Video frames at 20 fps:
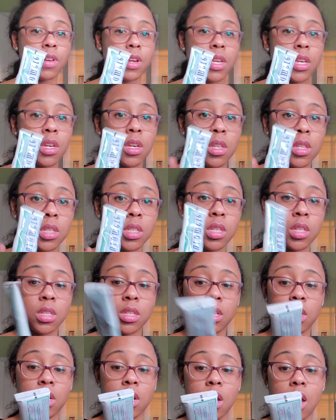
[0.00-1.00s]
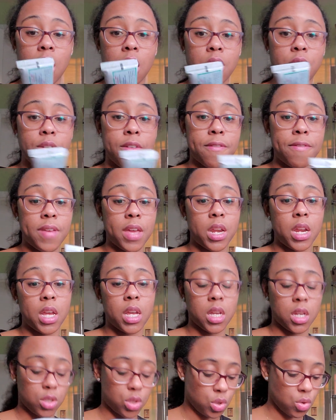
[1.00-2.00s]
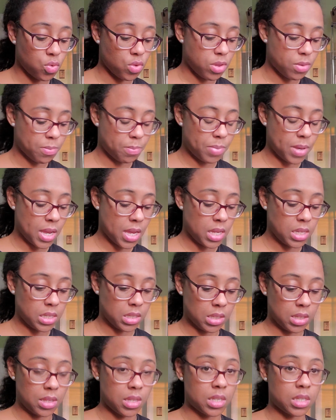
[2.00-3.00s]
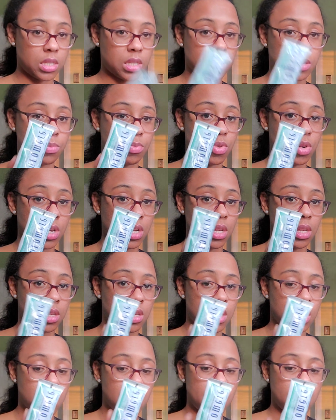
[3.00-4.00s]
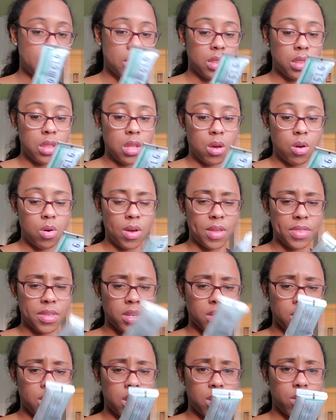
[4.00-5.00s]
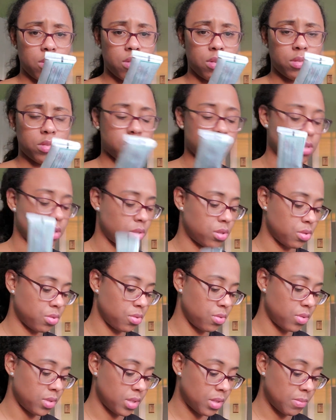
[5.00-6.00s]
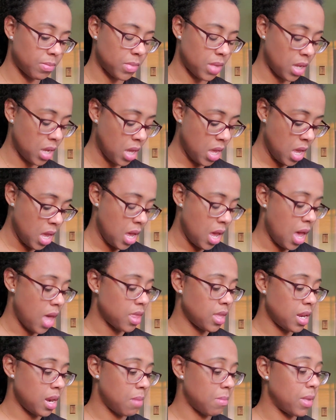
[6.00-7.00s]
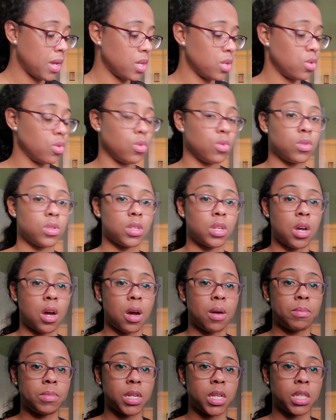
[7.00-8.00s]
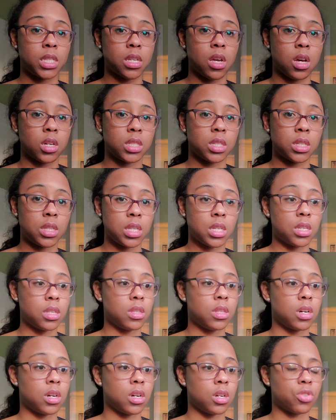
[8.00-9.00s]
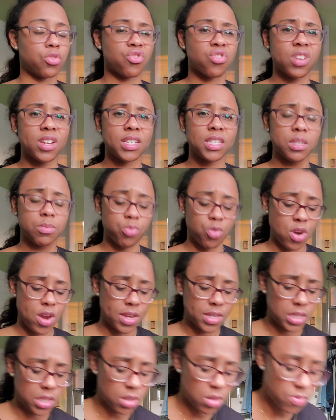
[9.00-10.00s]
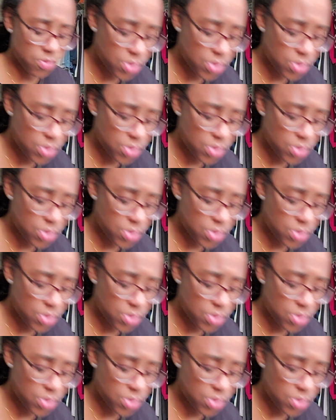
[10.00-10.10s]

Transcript: right here. This is an Ayurvedic toothpaste, and this is pretty low. I think, I don't know, this is two or something. And then I might use gum detox, and the Crest brands are